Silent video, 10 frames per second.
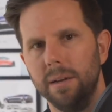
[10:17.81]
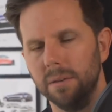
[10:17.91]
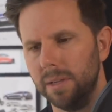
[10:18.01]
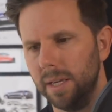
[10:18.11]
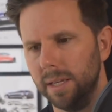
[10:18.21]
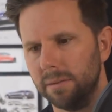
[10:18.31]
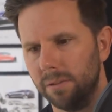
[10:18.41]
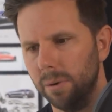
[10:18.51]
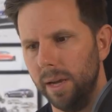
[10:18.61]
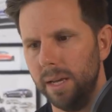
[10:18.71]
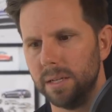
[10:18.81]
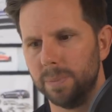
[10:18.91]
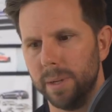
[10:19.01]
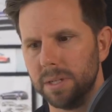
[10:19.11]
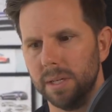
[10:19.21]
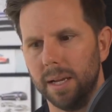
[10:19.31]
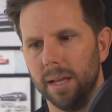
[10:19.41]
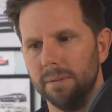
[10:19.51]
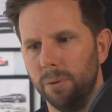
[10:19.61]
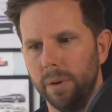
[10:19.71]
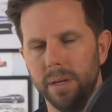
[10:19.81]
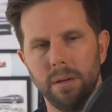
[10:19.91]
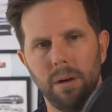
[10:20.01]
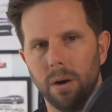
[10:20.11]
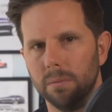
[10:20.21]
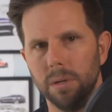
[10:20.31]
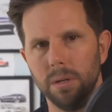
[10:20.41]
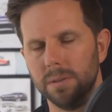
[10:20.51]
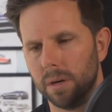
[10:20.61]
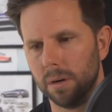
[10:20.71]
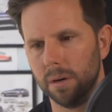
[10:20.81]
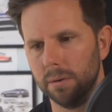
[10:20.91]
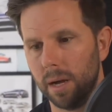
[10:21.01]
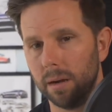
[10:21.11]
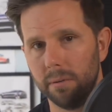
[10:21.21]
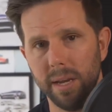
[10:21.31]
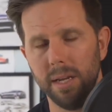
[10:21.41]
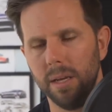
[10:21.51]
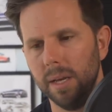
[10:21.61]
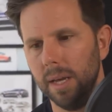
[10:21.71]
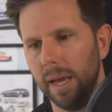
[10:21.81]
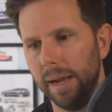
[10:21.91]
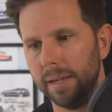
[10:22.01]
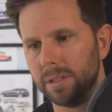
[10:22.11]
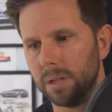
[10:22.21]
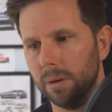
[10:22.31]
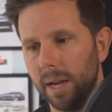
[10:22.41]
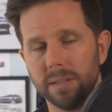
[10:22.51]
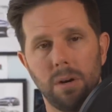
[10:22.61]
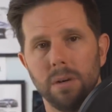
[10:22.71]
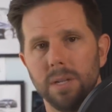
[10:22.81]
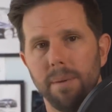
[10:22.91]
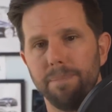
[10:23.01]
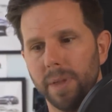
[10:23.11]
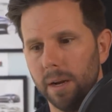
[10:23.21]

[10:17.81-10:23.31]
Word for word: I don't think it's great, especially in California. Our roads are not great, and so it has a hard time.